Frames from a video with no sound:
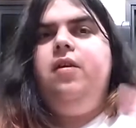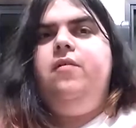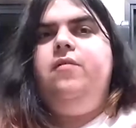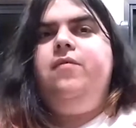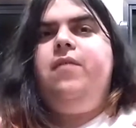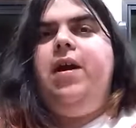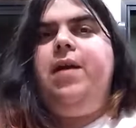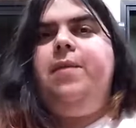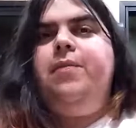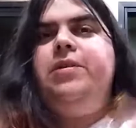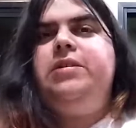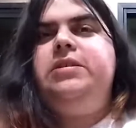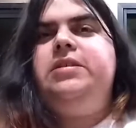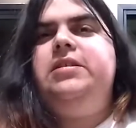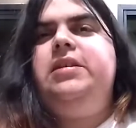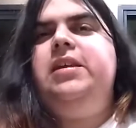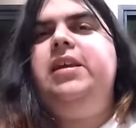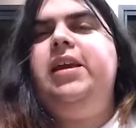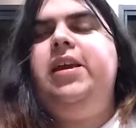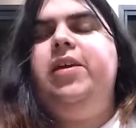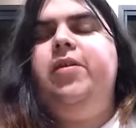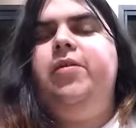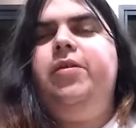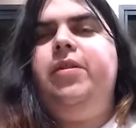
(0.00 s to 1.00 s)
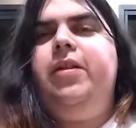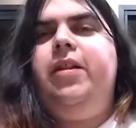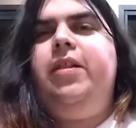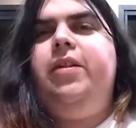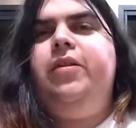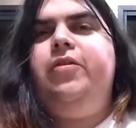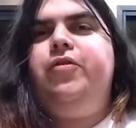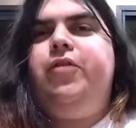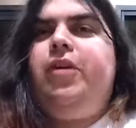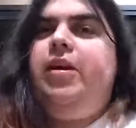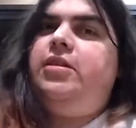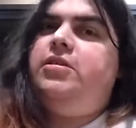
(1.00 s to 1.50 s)
Fire Princess here with
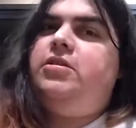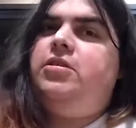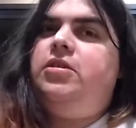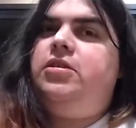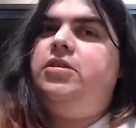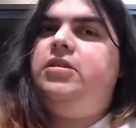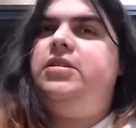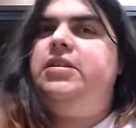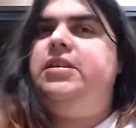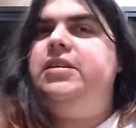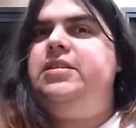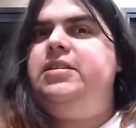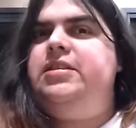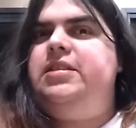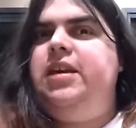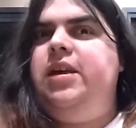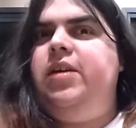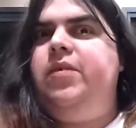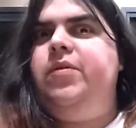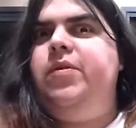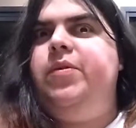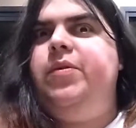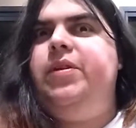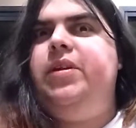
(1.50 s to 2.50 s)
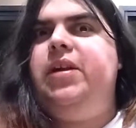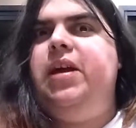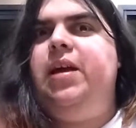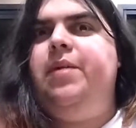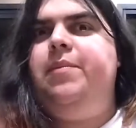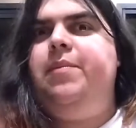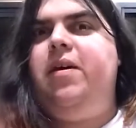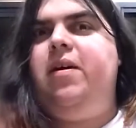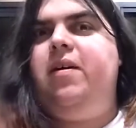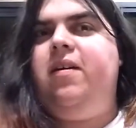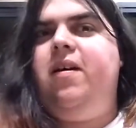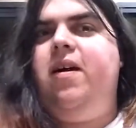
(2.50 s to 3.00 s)
another Transgirl CNC, where we talk
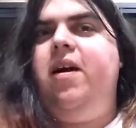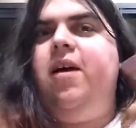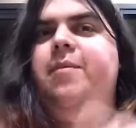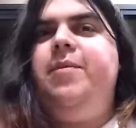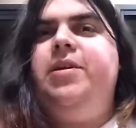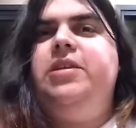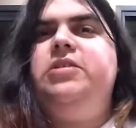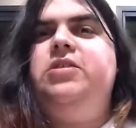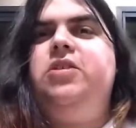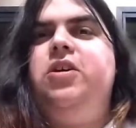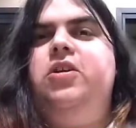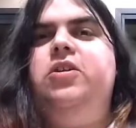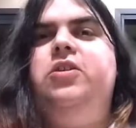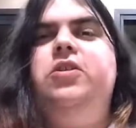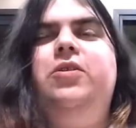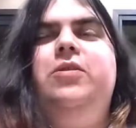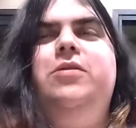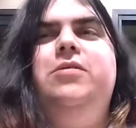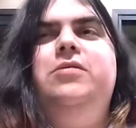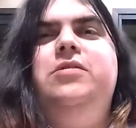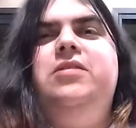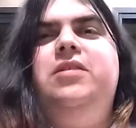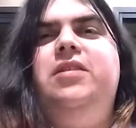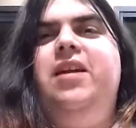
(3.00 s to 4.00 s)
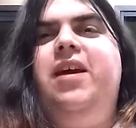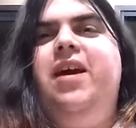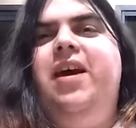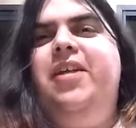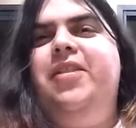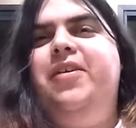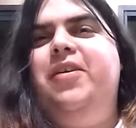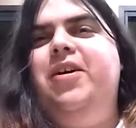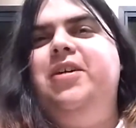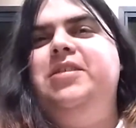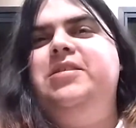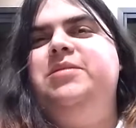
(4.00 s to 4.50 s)
about comics, cartoons, and
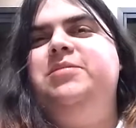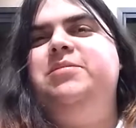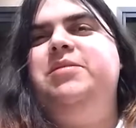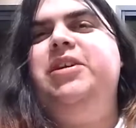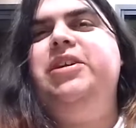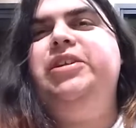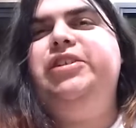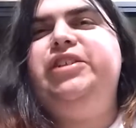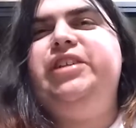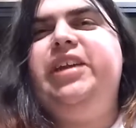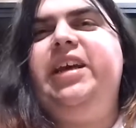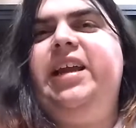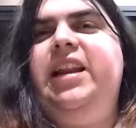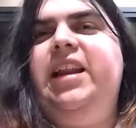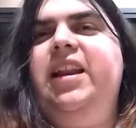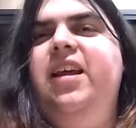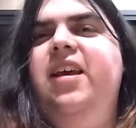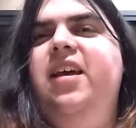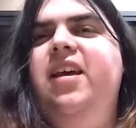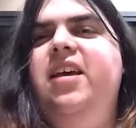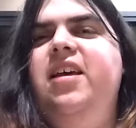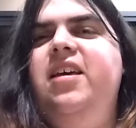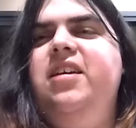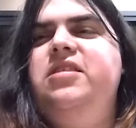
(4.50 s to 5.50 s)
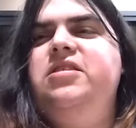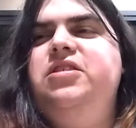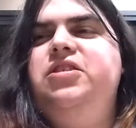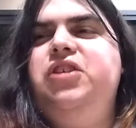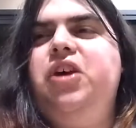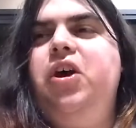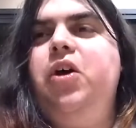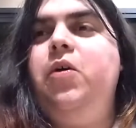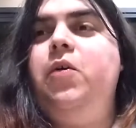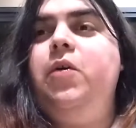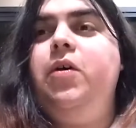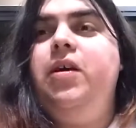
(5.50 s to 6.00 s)
other awesome nerd shit.
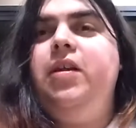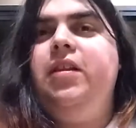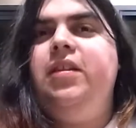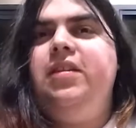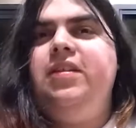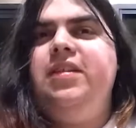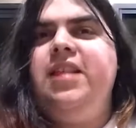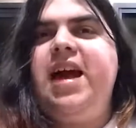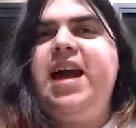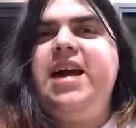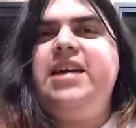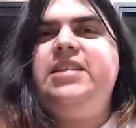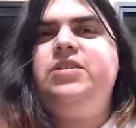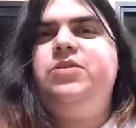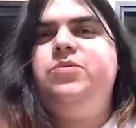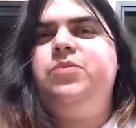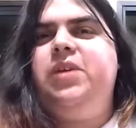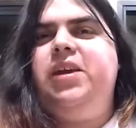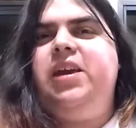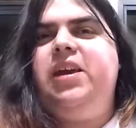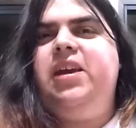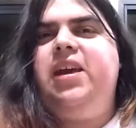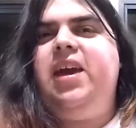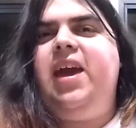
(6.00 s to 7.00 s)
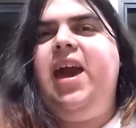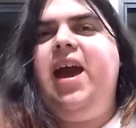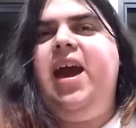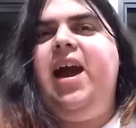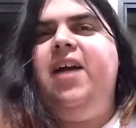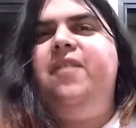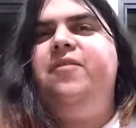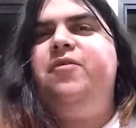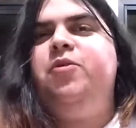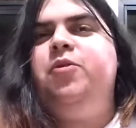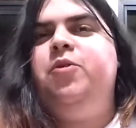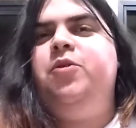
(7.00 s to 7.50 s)
So, last week,
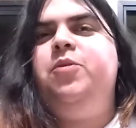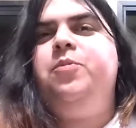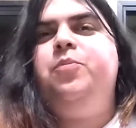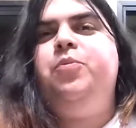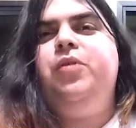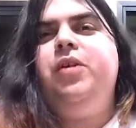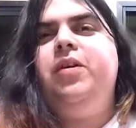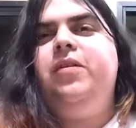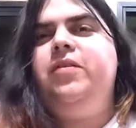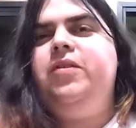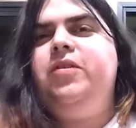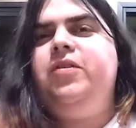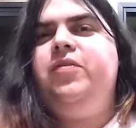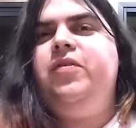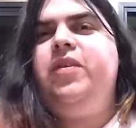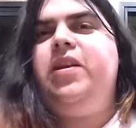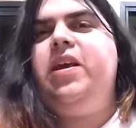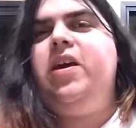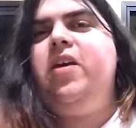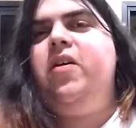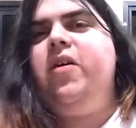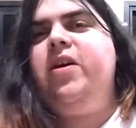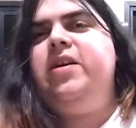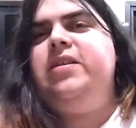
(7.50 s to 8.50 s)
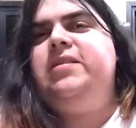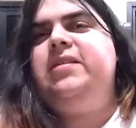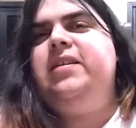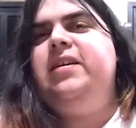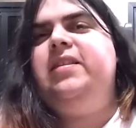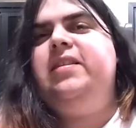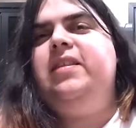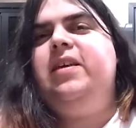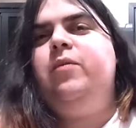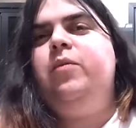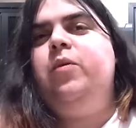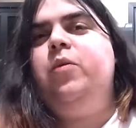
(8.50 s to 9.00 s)
after the previous video, I
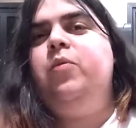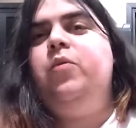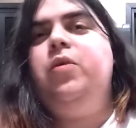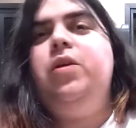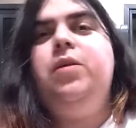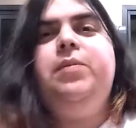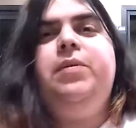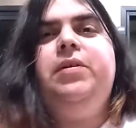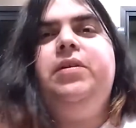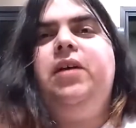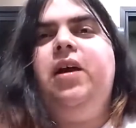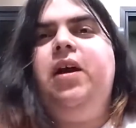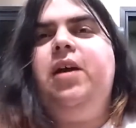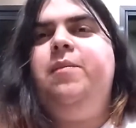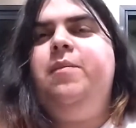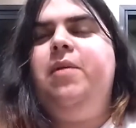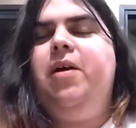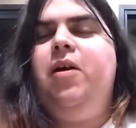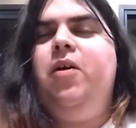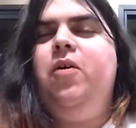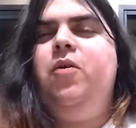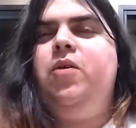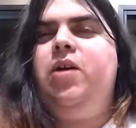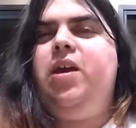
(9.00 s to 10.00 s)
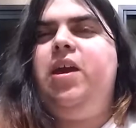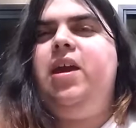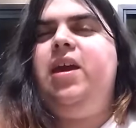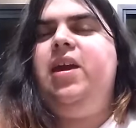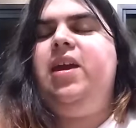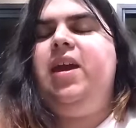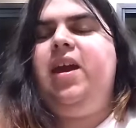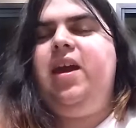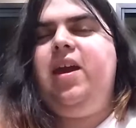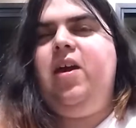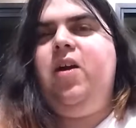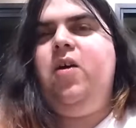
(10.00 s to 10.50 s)
said that we wouldn't be talking about
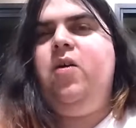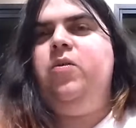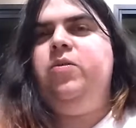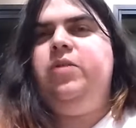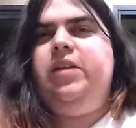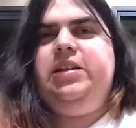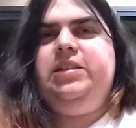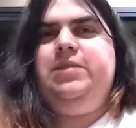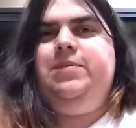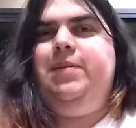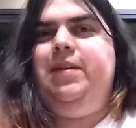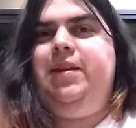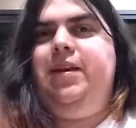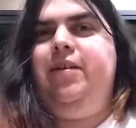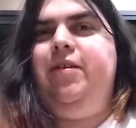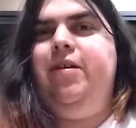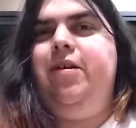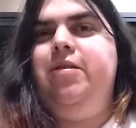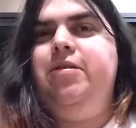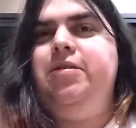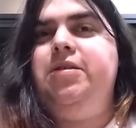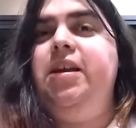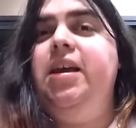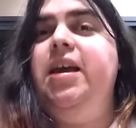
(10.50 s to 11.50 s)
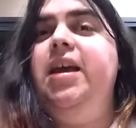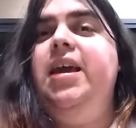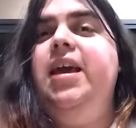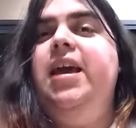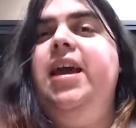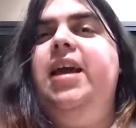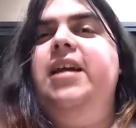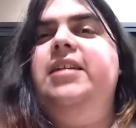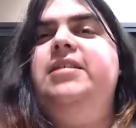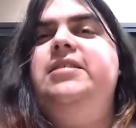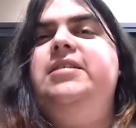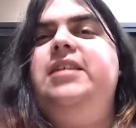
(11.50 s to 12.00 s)
OKKO, Let's Be Heroes.
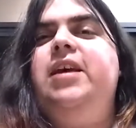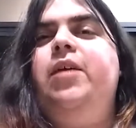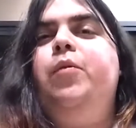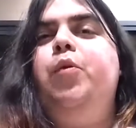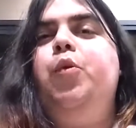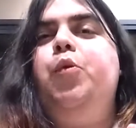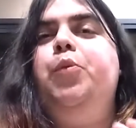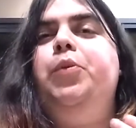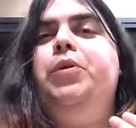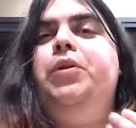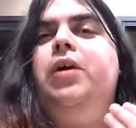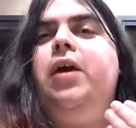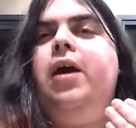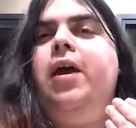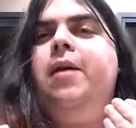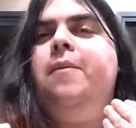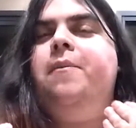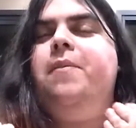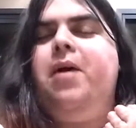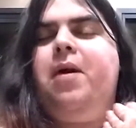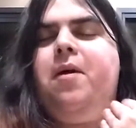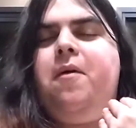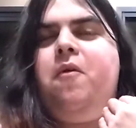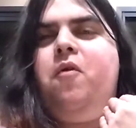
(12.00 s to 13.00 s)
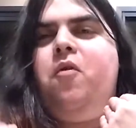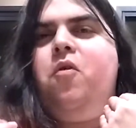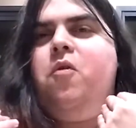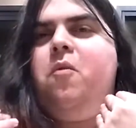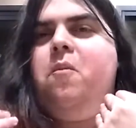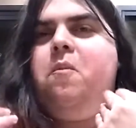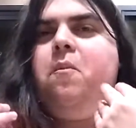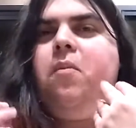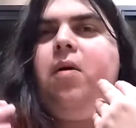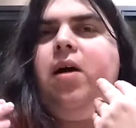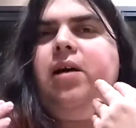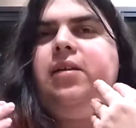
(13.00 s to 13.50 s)
Instead, we would be talking about
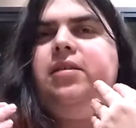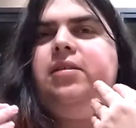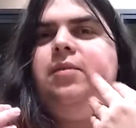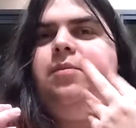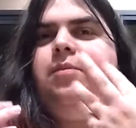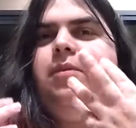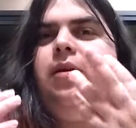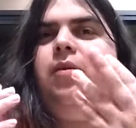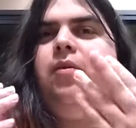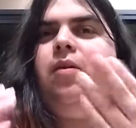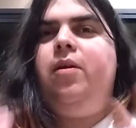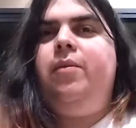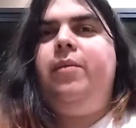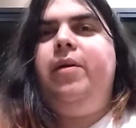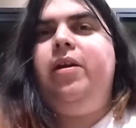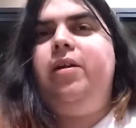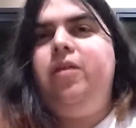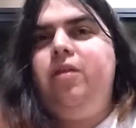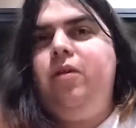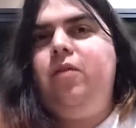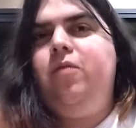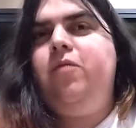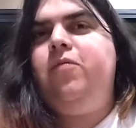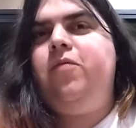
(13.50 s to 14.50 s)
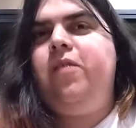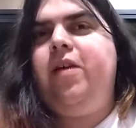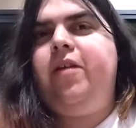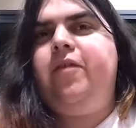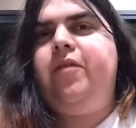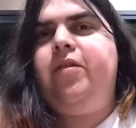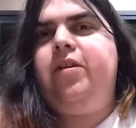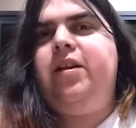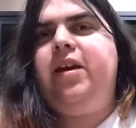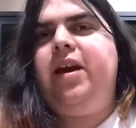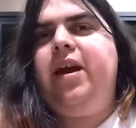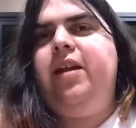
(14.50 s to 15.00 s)
possibly one of my new
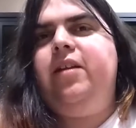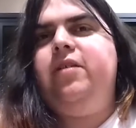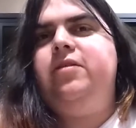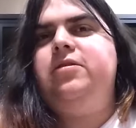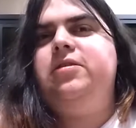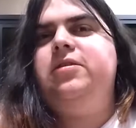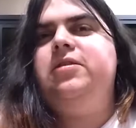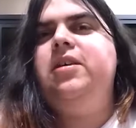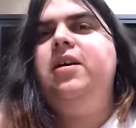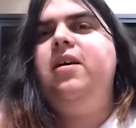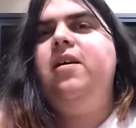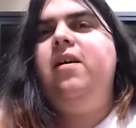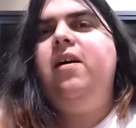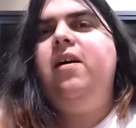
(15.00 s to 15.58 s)
favorite titles,